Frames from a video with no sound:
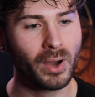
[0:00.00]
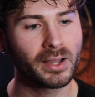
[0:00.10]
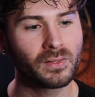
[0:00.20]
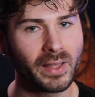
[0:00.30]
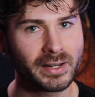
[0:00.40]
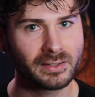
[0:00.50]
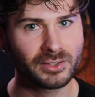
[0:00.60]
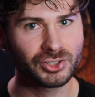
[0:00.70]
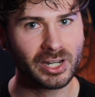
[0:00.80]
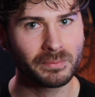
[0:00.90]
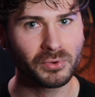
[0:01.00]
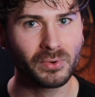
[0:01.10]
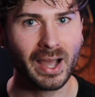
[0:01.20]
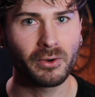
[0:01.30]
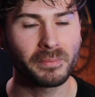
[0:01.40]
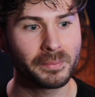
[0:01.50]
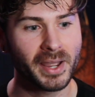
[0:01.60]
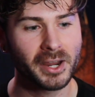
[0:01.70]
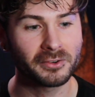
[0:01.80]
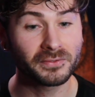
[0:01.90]
I liked the shampoo, how it made
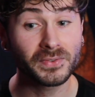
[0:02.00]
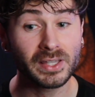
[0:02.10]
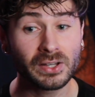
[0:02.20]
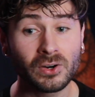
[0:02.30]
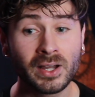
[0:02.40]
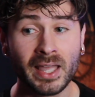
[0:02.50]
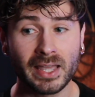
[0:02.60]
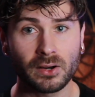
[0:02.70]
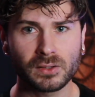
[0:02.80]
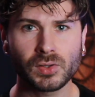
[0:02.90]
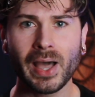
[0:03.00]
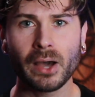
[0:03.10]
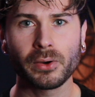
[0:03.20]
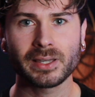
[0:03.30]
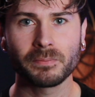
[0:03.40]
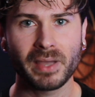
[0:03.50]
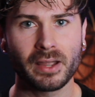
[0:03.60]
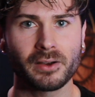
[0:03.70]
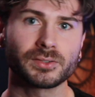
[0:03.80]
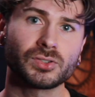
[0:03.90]
my hair feel, and also how it
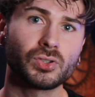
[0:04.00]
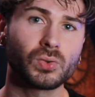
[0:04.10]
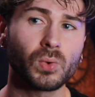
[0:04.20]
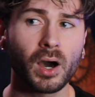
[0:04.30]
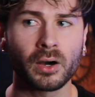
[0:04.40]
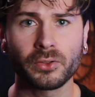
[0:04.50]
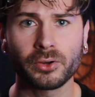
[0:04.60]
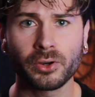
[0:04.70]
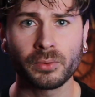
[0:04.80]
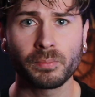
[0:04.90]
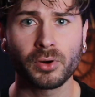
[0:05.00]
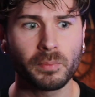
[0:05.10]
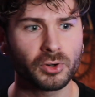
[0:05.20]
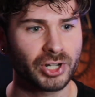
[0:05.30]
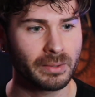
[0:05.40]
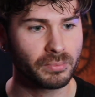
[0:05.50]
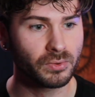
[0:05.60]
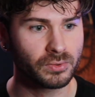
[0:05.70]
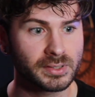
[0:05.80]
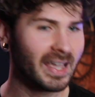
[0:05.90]
compares to other purple
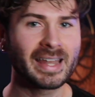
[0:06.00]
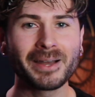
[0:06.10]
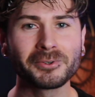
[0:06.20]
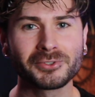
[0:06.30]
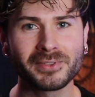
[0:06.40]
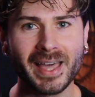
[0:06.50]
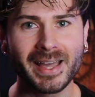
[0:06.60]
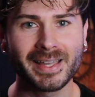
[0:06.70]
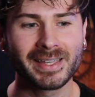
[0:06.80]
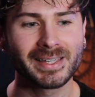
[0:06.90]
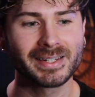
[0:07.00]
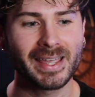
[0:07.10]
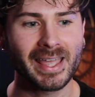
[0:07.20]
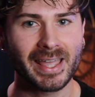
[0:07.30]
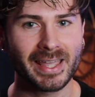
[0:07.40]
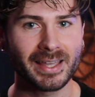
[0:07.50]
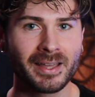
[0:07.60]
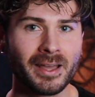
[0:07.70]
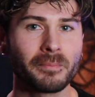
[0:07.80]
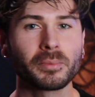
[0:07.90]
shampoo. And I will do that in
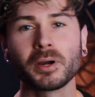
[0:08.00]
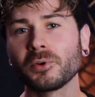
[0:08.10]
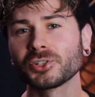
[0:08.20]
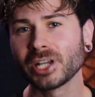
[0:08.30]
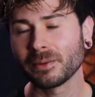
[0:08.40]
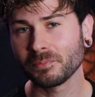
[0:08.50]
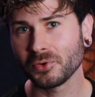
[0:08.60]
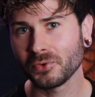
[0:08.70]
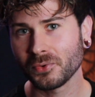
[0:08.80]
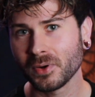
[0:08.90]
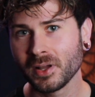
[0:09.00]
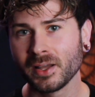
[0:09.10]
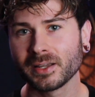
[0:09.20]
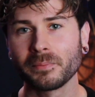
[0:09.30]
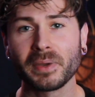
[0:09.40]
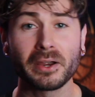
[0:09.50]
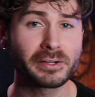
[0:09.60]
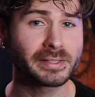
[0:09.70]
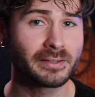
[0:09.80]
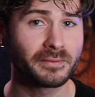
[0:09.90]
a purple shampoo
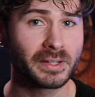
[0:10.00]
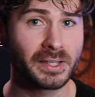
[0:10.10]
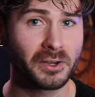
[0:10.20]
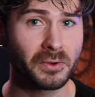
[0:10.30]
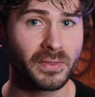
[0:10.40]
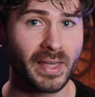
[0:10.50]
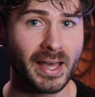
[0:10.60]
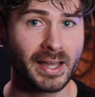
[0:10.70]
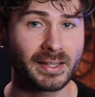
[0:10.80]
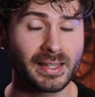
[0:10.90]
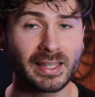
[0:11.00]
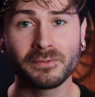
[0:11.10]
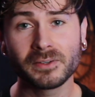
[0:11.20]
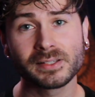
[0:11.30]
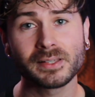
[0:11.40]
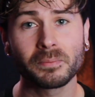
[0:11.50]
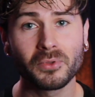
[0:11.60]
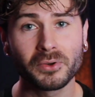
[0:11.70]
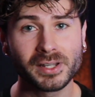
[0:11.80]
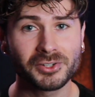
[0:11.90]
comparison video that, if it is
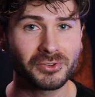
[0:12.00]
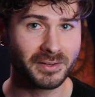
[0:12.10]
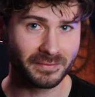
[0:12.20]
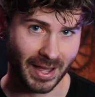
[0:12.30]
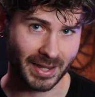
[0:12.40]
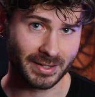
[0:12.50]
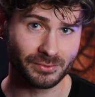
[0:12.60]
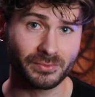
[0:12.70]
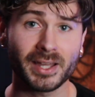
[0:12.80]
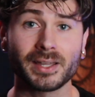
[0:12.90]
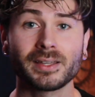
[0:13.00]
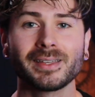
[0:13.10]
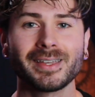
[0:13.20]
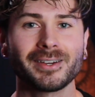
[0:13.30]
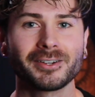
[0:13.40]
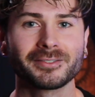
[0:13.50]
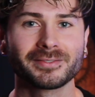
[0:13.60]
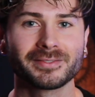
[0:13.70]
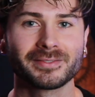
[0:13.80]
uploaded, you can find right here.